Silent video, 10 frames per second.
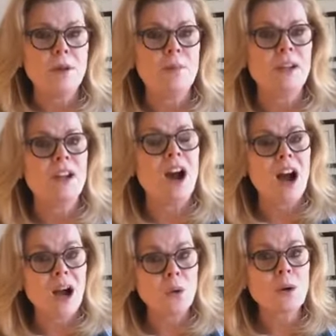but
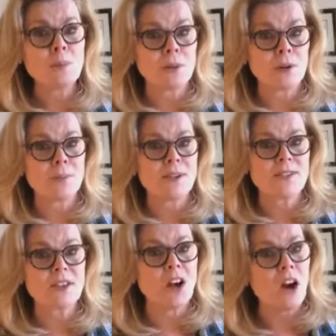our
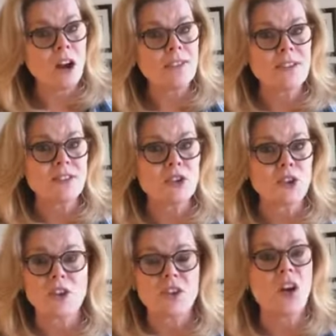purpose on this
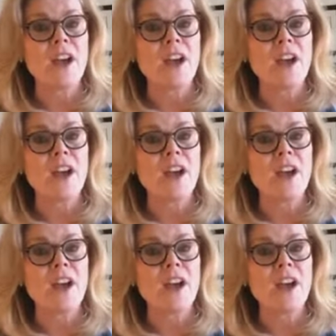earth,